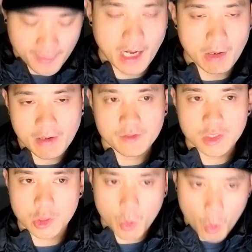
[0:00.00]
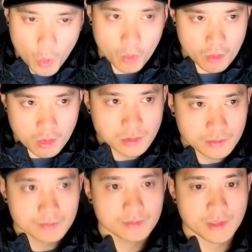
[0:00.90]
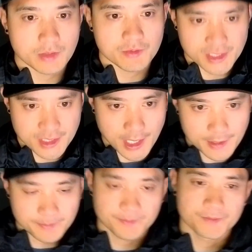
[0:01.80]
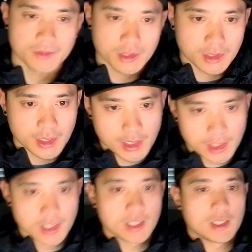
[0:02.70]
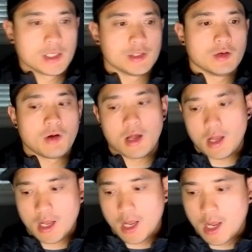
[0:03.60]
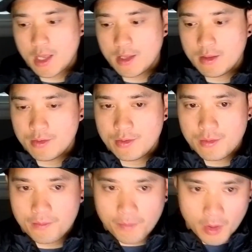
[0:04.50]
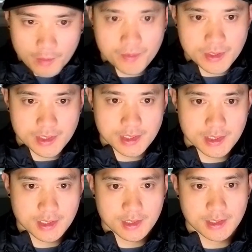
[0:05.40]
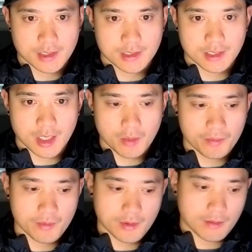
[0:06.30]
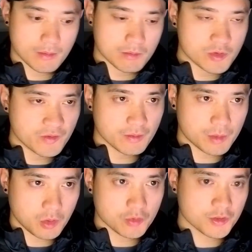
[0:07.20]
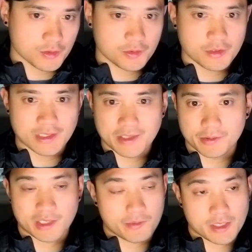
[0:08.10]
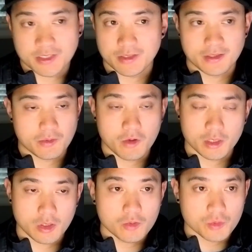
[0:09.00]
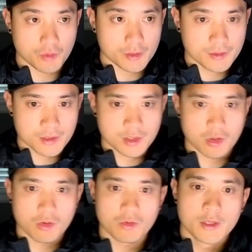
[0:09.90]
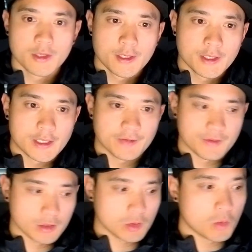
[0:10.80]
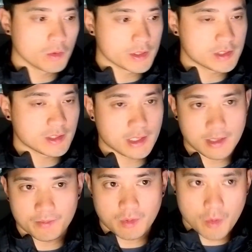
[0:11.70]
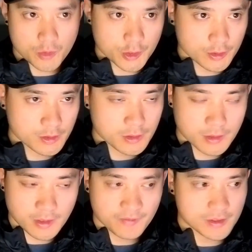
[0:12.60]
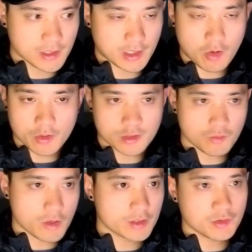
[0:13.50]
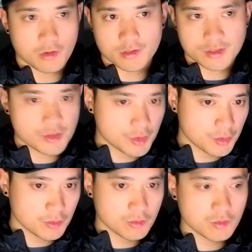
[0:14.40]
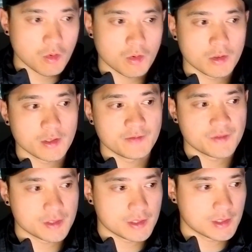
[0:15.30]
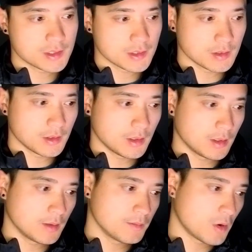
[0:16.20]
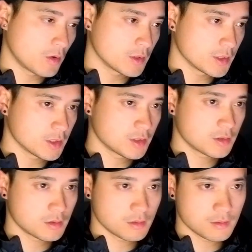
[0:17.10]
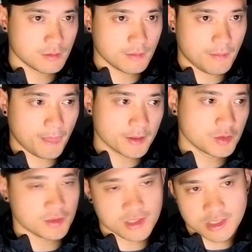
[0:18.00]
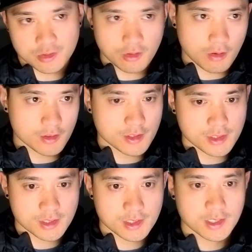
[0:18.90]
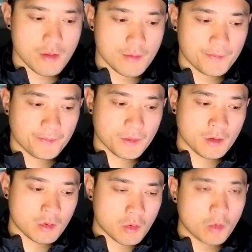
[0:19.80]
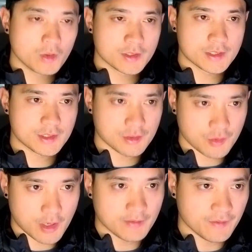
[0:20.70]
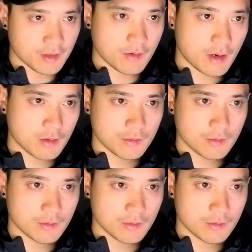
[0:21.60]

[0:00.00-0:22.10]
every goal that we set, you know, the purpose is to help move them closer to the direction that they want to go towards. So if their goal is a promotion, if it's like artist 1 to artist 2, or if it's artist to a senior artist, the goal is to try and figure out